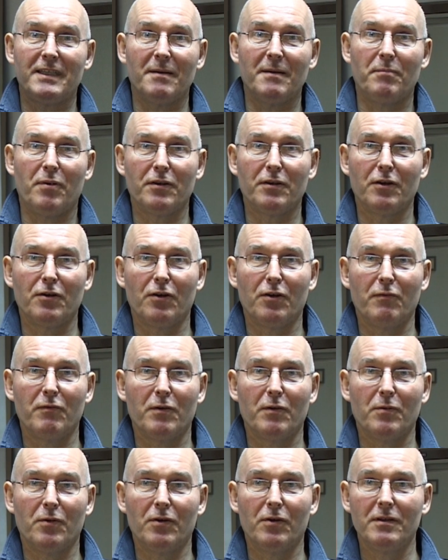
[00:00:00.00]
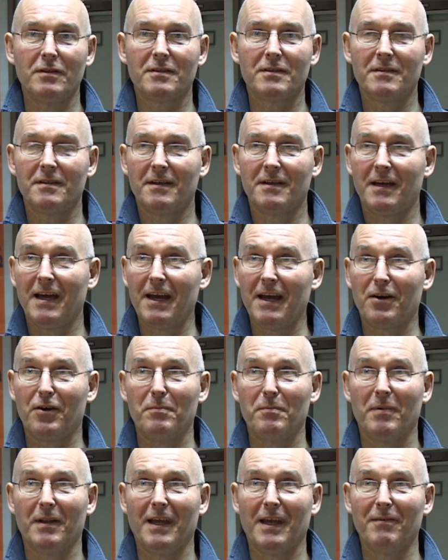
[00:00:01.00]
see him putting it all over the walls. I
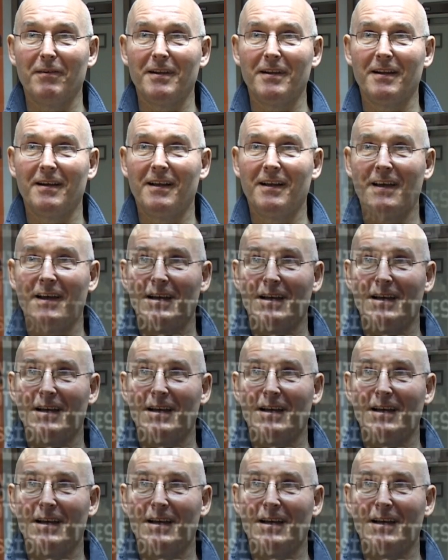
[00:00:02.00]
couldn't believe it.